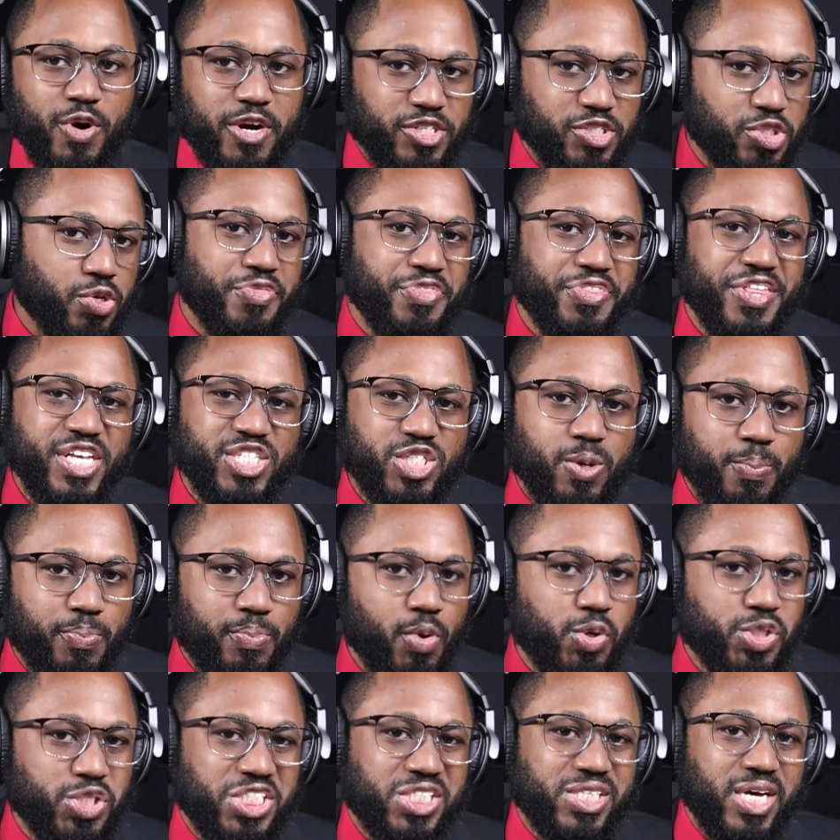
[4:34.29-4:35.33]
So these
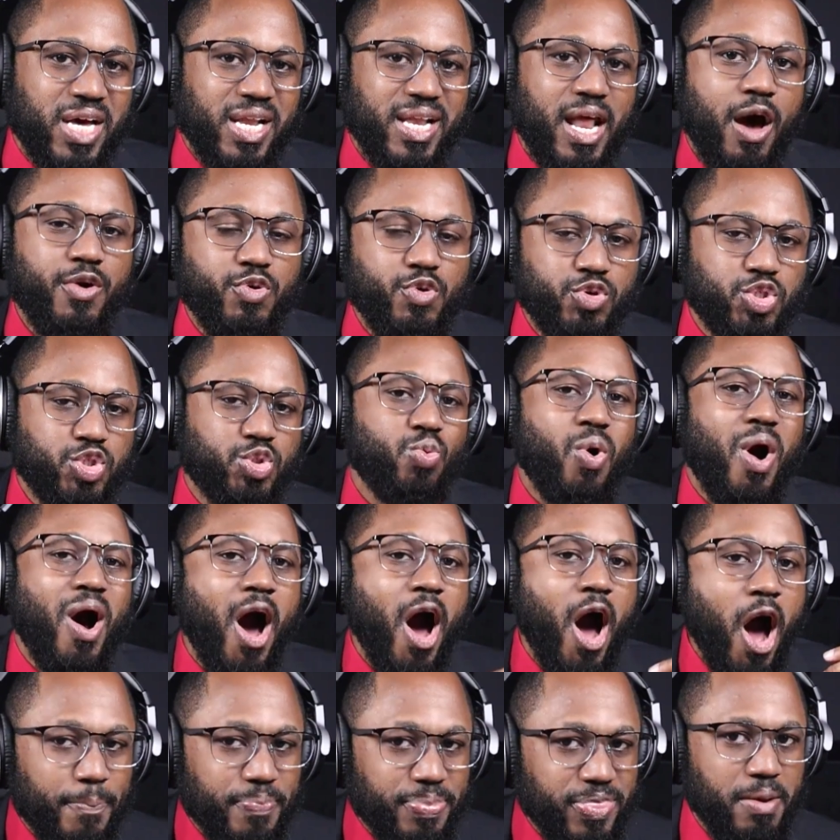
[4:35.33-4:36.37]
approaches allow you to
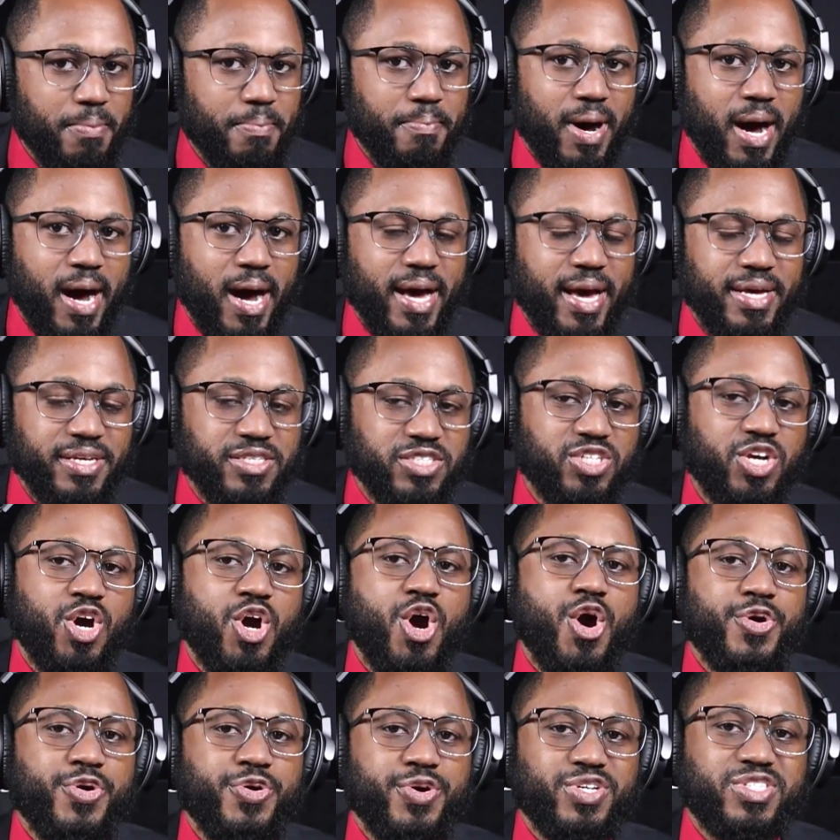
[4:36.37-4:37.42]
optimize
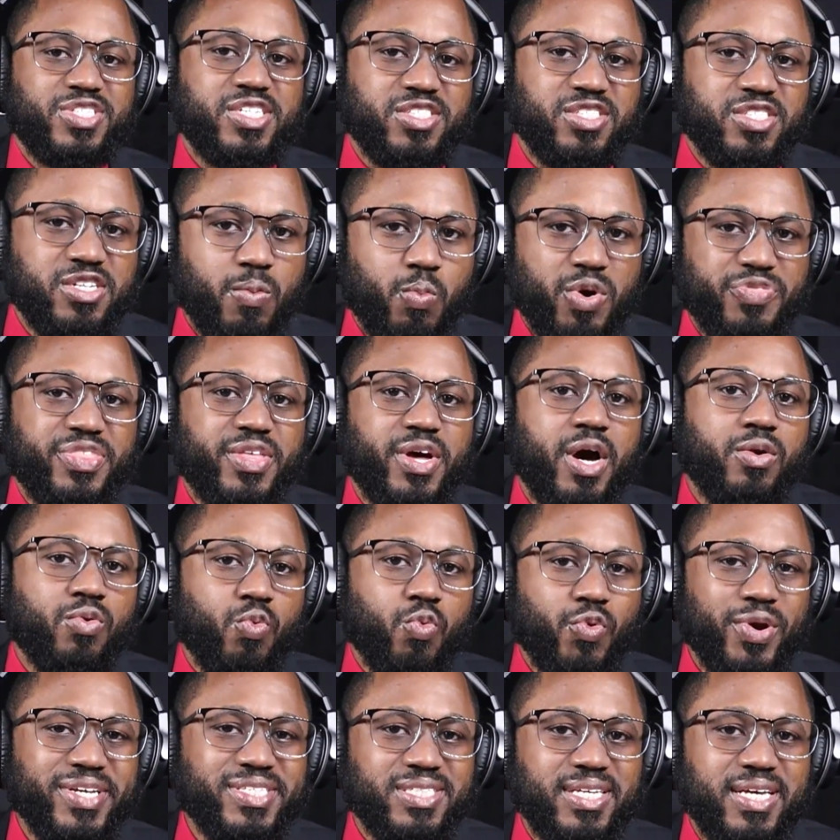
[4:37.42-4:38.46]
your system without
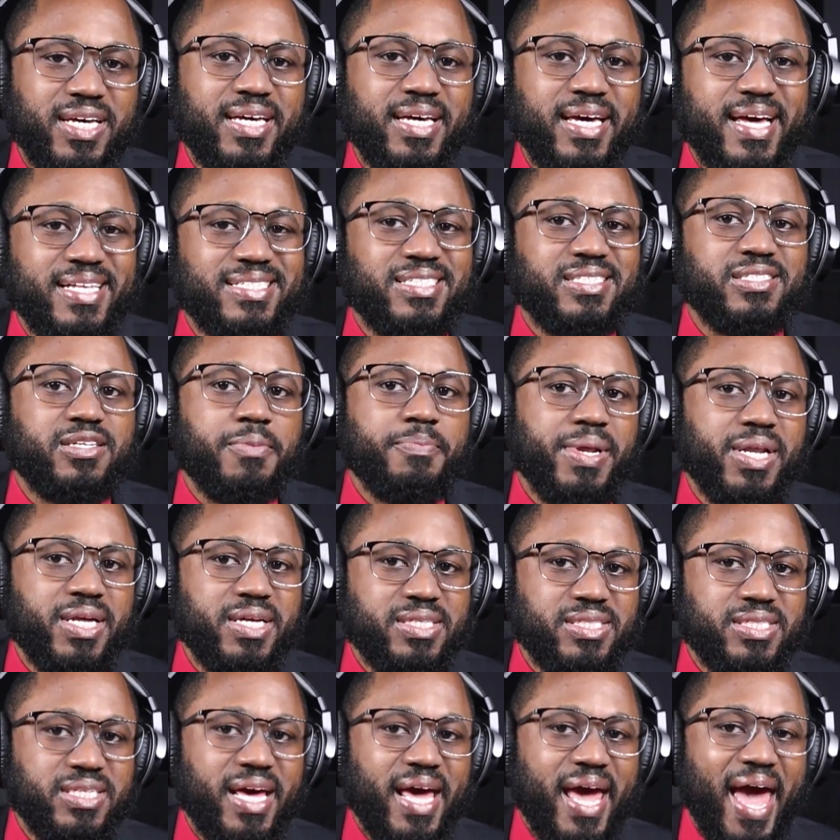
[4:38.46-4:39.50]
risking its
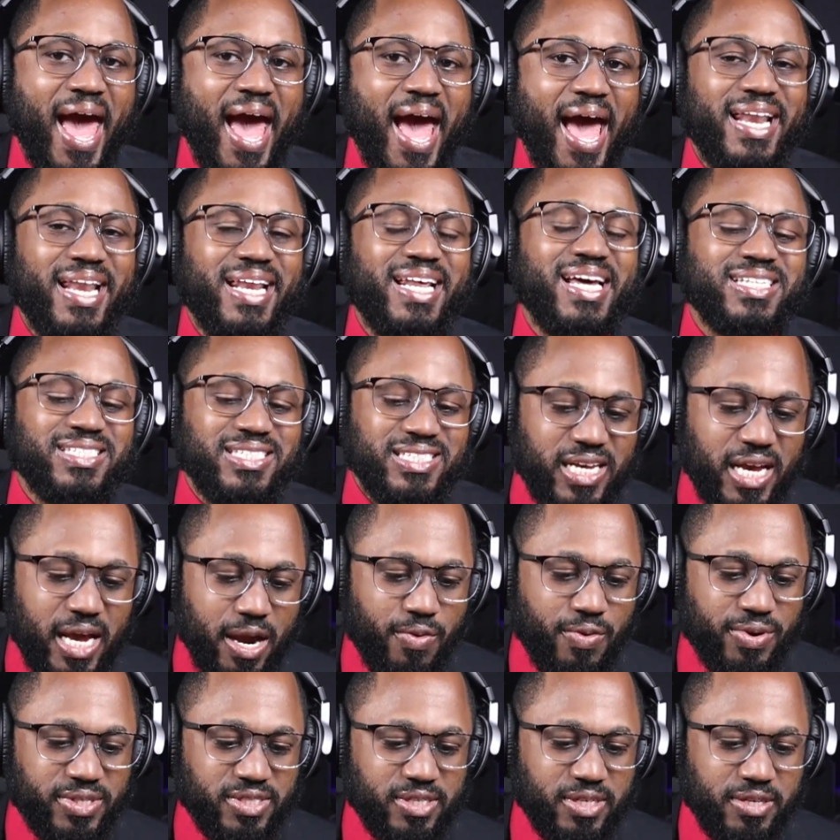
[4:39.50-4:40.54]
stability and
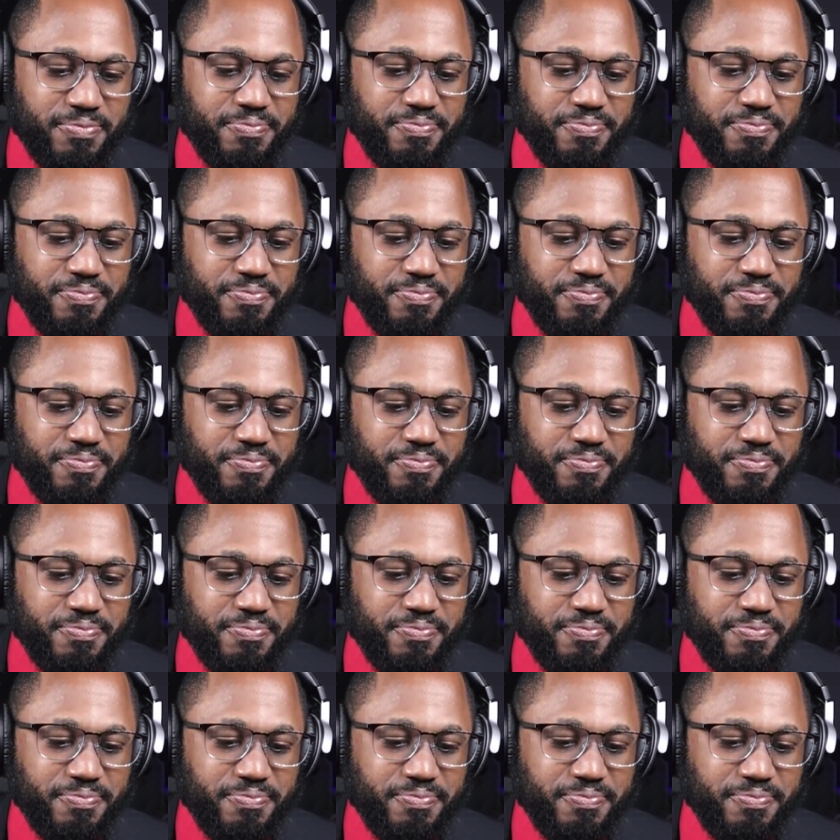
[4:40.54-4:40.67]
integrity.